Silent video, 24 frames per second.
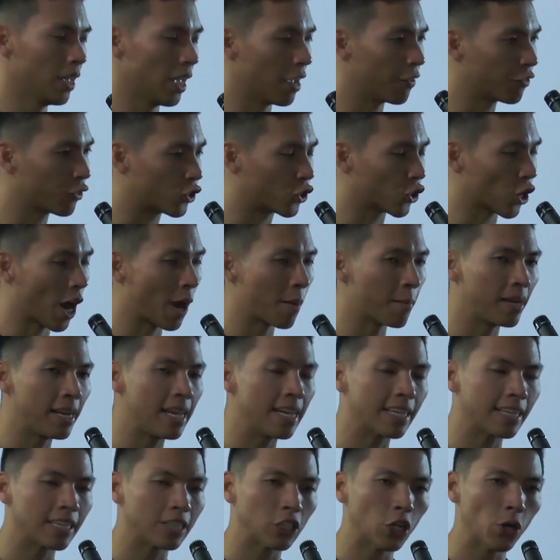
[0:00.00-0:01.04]
If
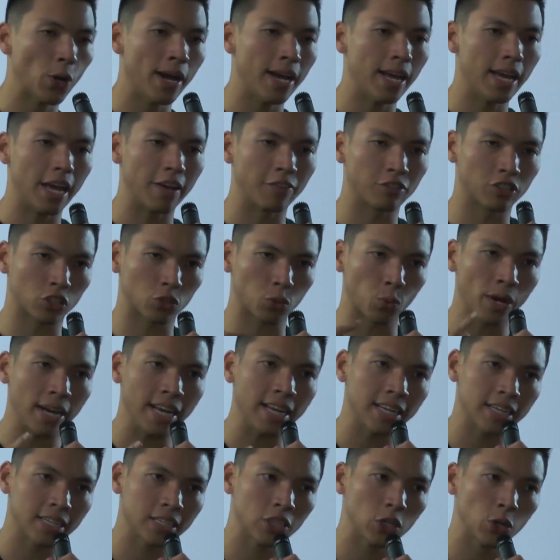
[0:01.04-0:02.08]
Germany could do it, if
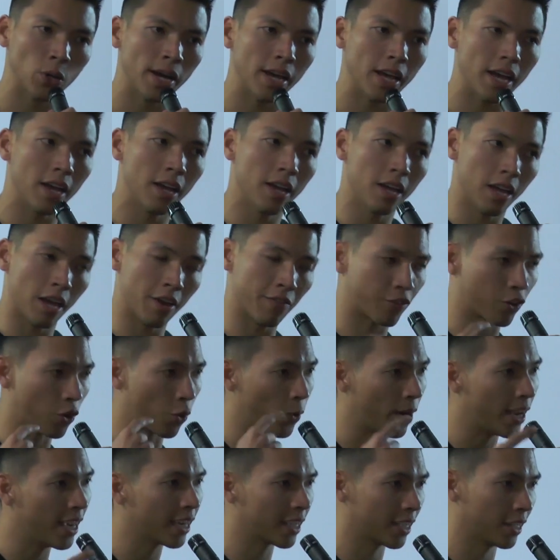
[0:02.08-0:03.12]
Sweden could do it, if
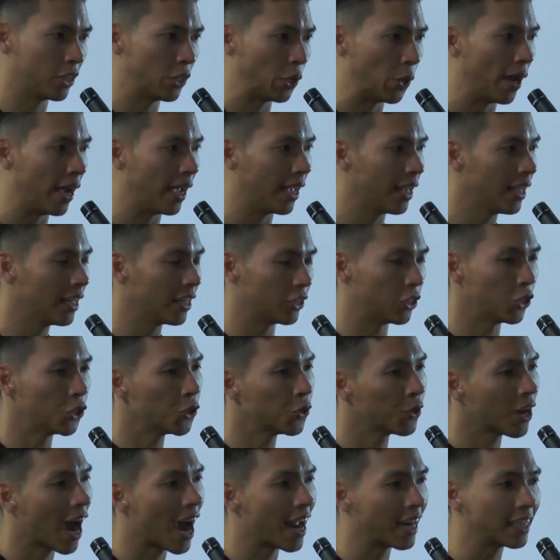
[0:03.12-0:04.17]
Korea could do it, the
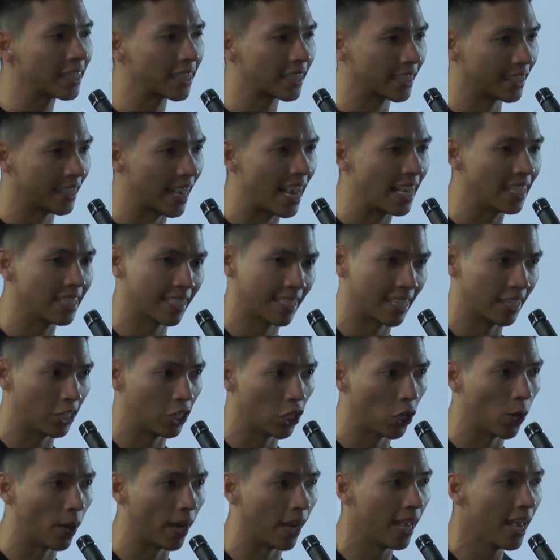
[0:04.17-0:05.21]
United States can
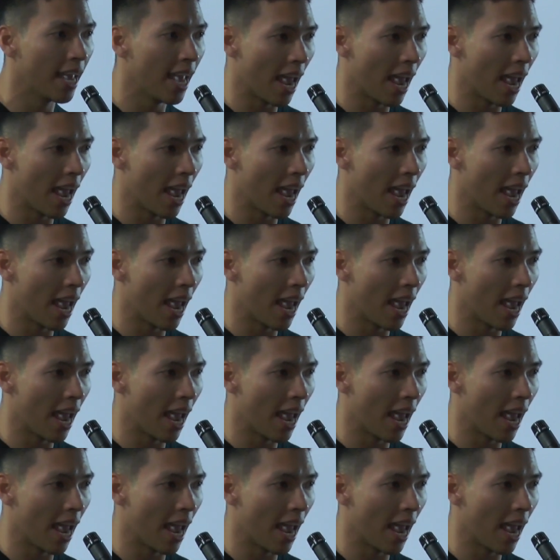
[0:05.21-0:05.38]
do it.